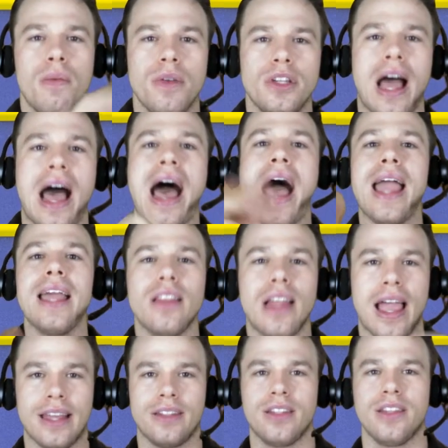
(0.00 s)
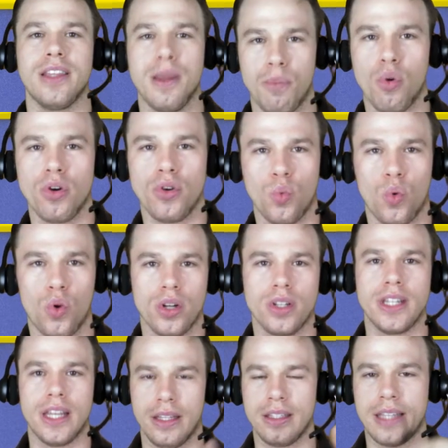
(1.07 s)
highlight the important words
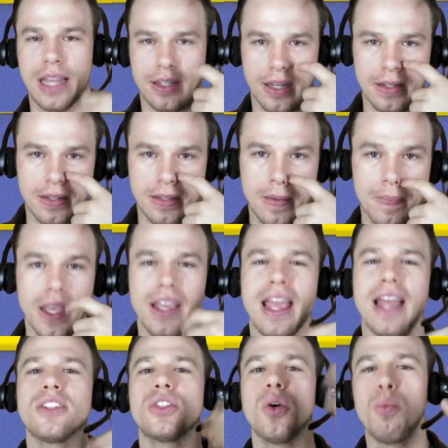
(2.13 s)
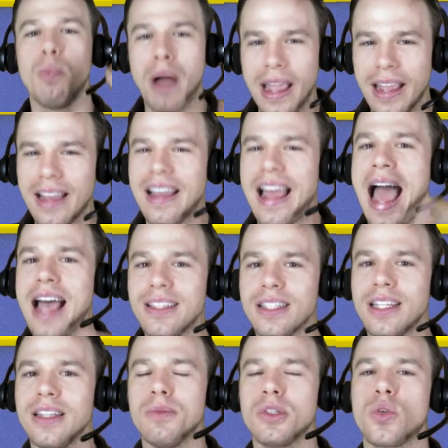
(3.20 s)
in the sentence. And so by
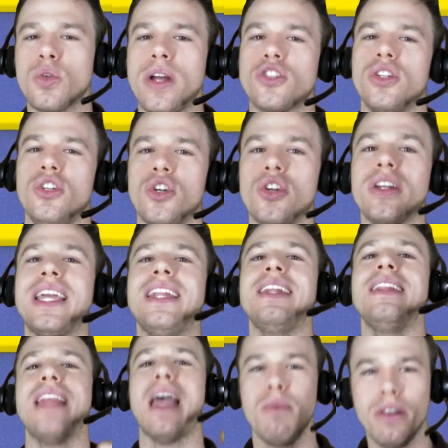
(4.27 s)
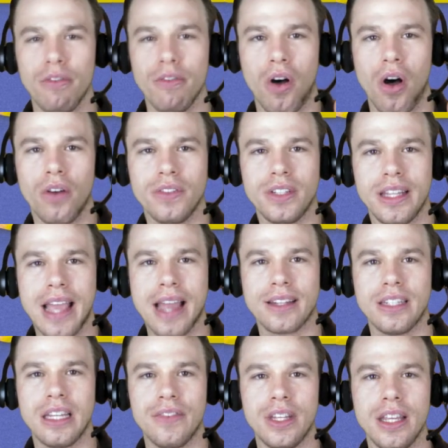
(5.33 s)
asking them this question, you're getting them involved in the
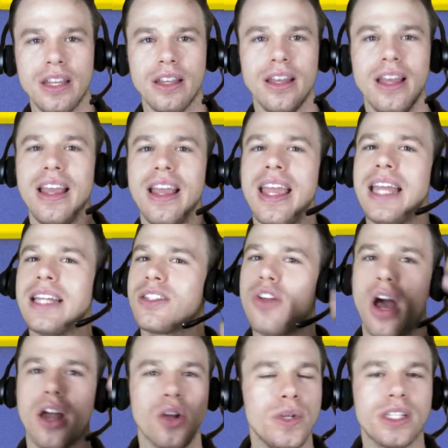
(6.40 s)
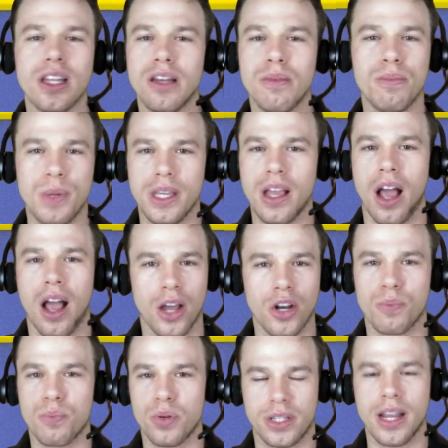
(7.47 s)
activity. It's not always going to be
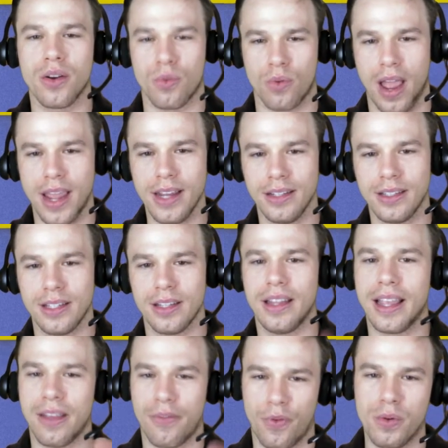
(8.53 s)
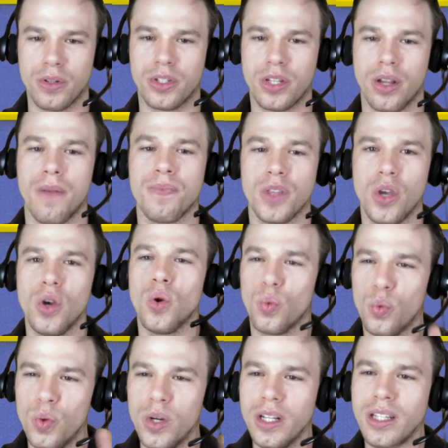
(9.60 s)
100% right. Like if we were to
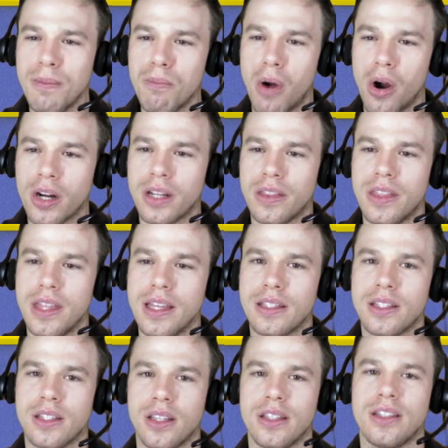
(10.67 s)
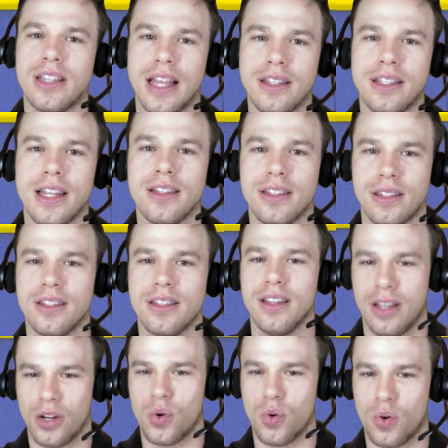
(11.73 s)
really mark this sentence
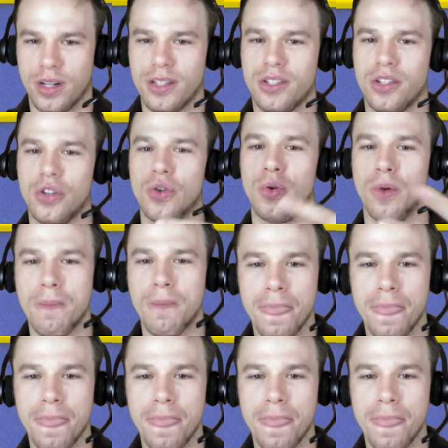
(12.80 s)
according to